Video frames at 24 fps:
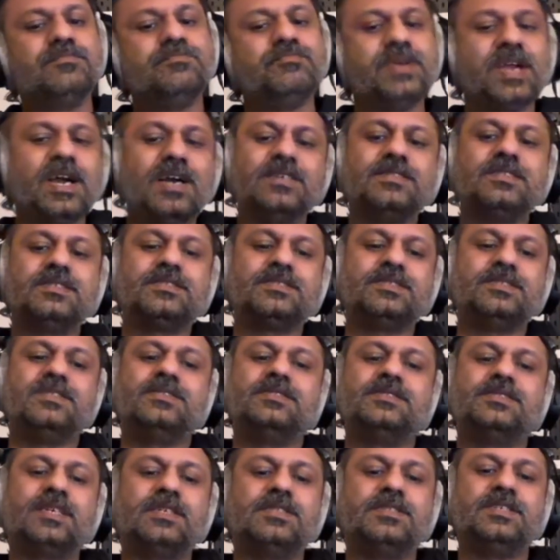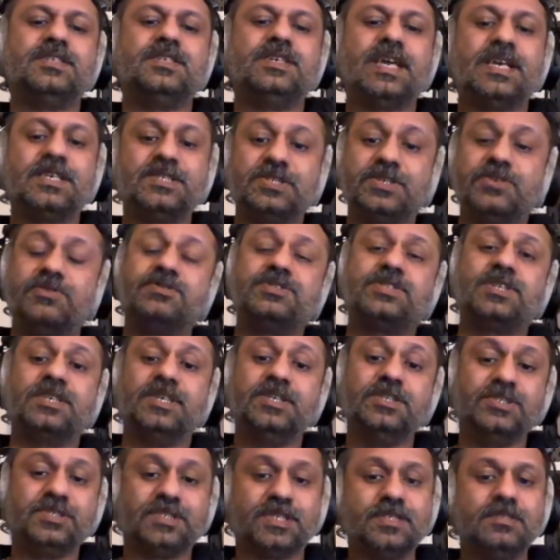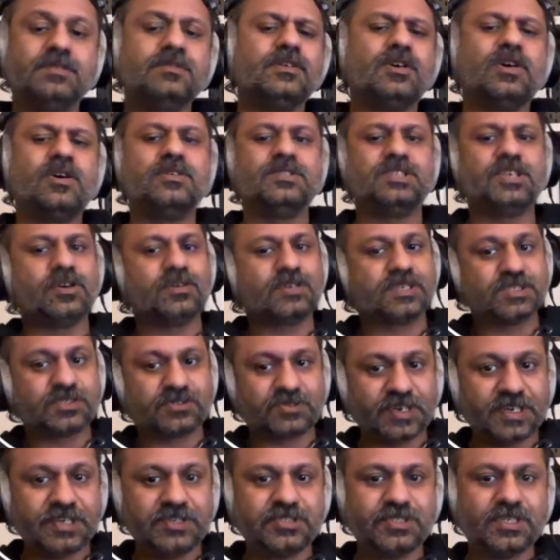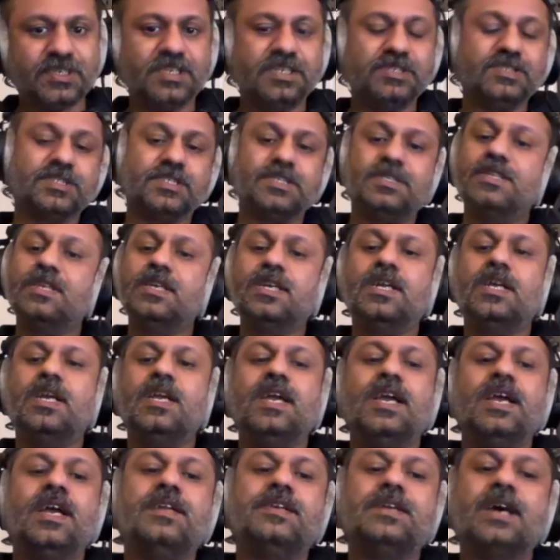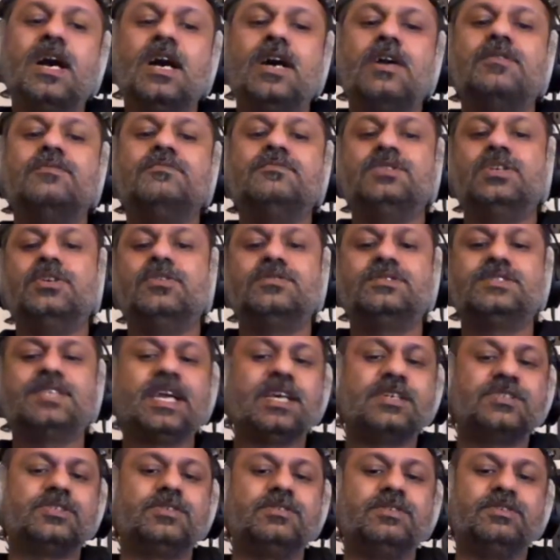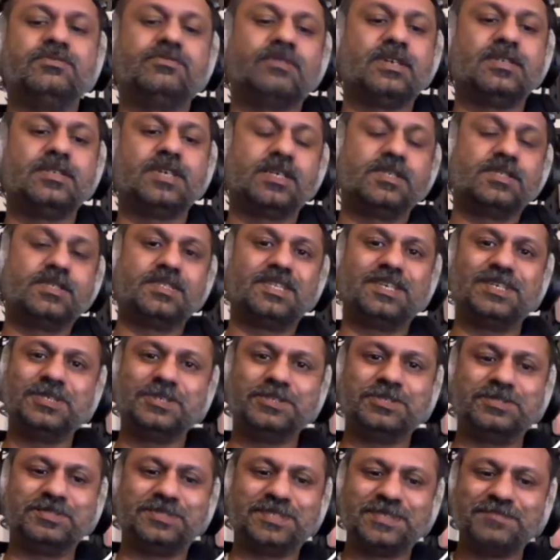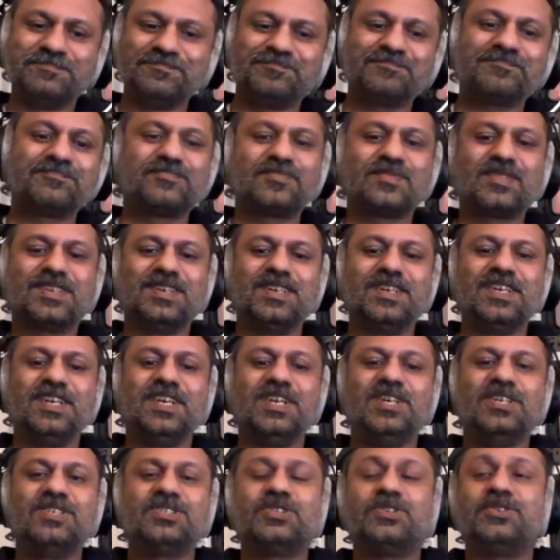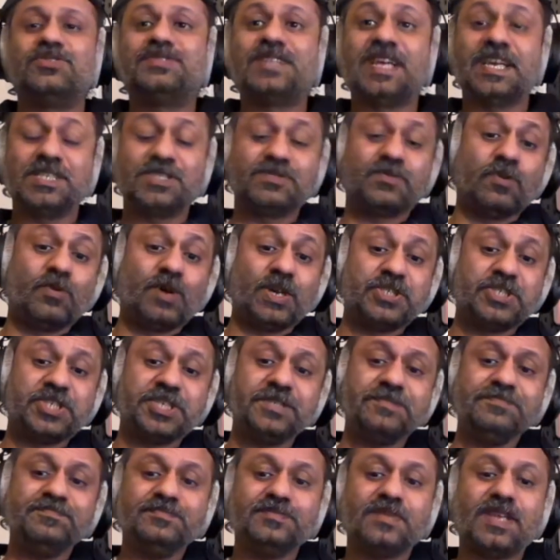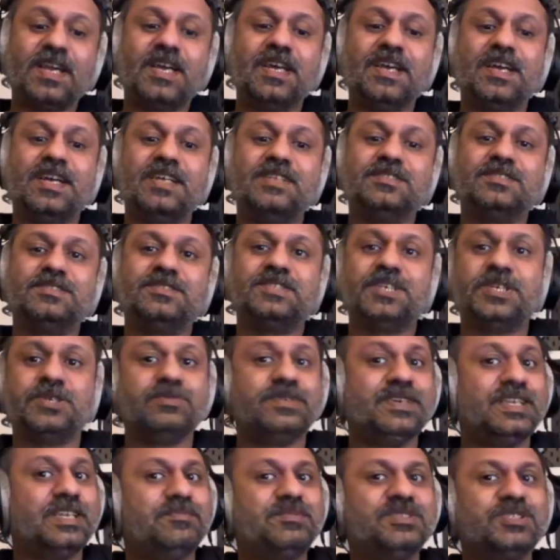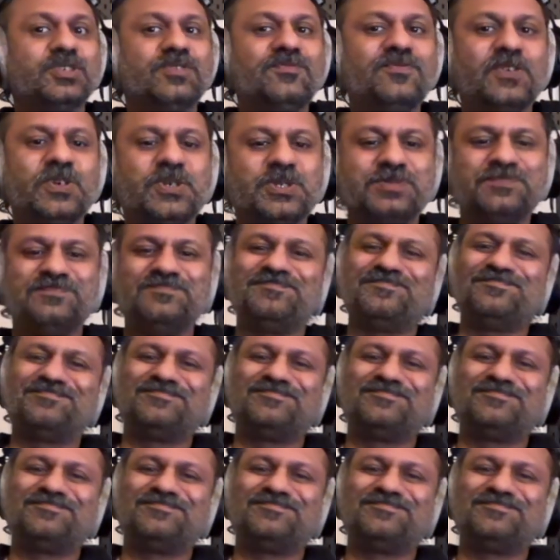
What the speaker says: behind the scenes at the execution engine or the orchestration engine and how nodes actually run under the hood. So thanks for watching and see you in episode 4.